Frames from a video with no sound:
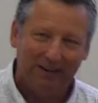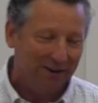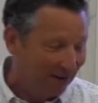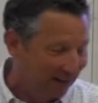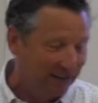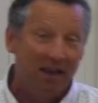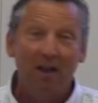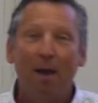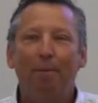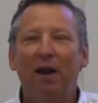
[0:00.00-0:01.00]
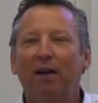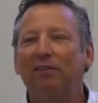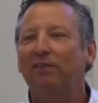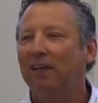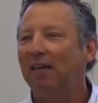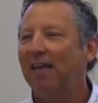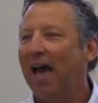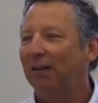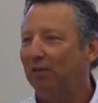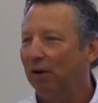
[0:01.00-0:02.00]
until you're 18. Parents that say
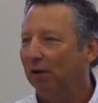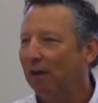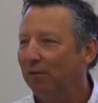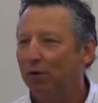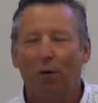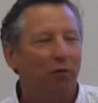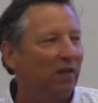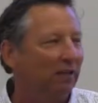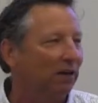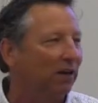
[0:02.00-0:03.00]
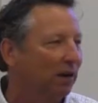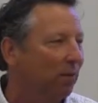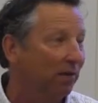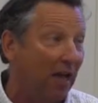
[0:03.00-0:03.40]
that to their 11 year old think they're getting away.